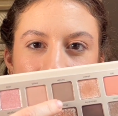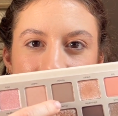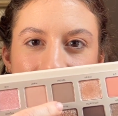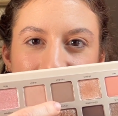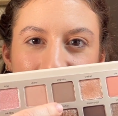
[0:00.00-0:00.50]

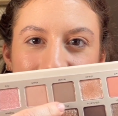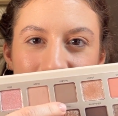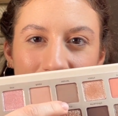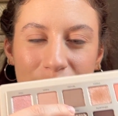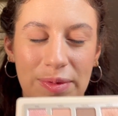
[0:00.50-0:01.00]
Tender
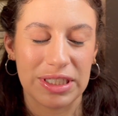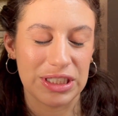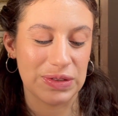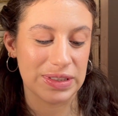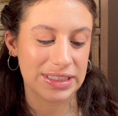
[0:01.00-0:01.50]
is what I'm about
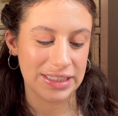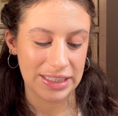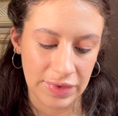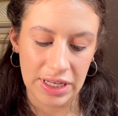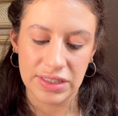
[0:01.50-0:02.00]
to use.
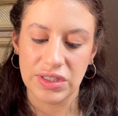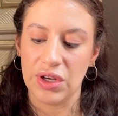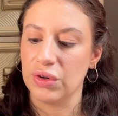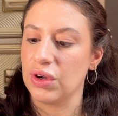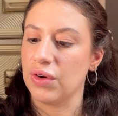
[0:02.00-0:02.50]

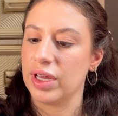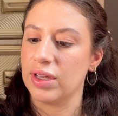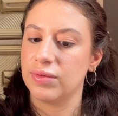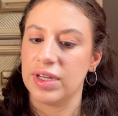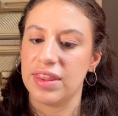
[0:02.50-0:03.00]
So going
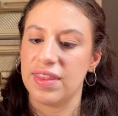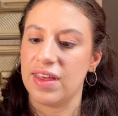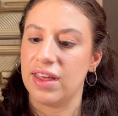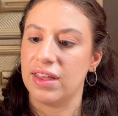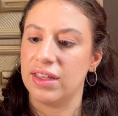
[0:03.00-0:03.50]
in with
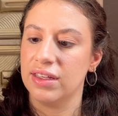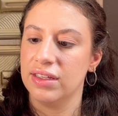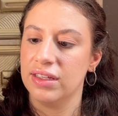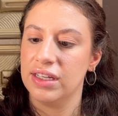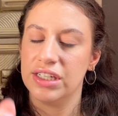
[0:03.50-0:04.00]
the
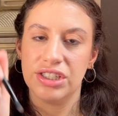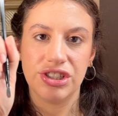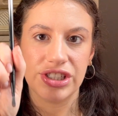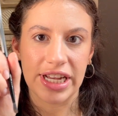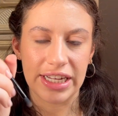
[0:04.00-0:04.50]

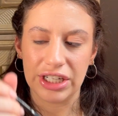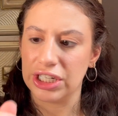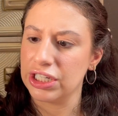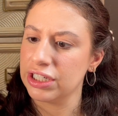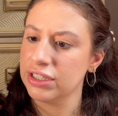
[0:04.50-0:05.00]

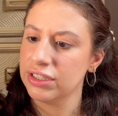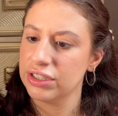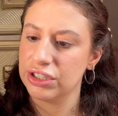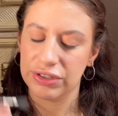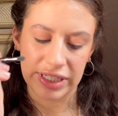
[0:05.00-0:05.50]
shader
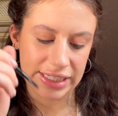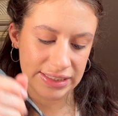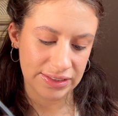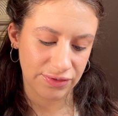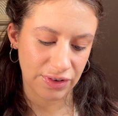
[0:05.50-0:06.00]

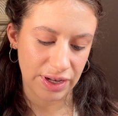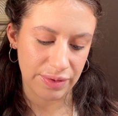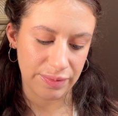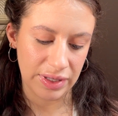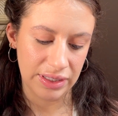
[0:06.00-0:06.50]
crease
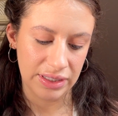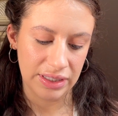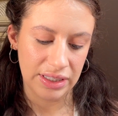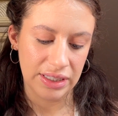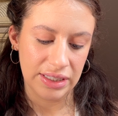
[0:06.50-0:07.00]
from
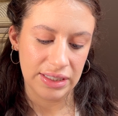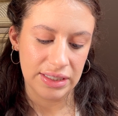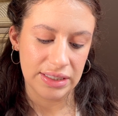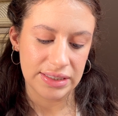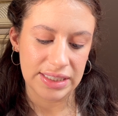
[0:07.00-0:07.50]

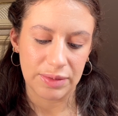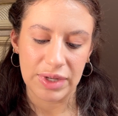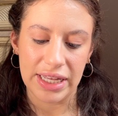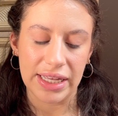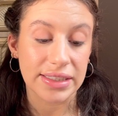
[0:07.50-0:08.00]

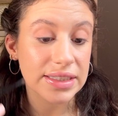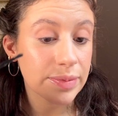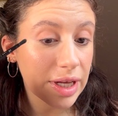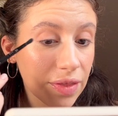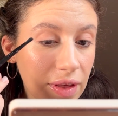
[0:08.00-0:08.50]
Sigma and
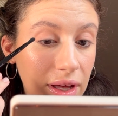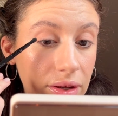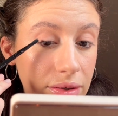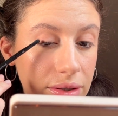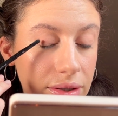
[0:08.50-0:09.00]
Samantha,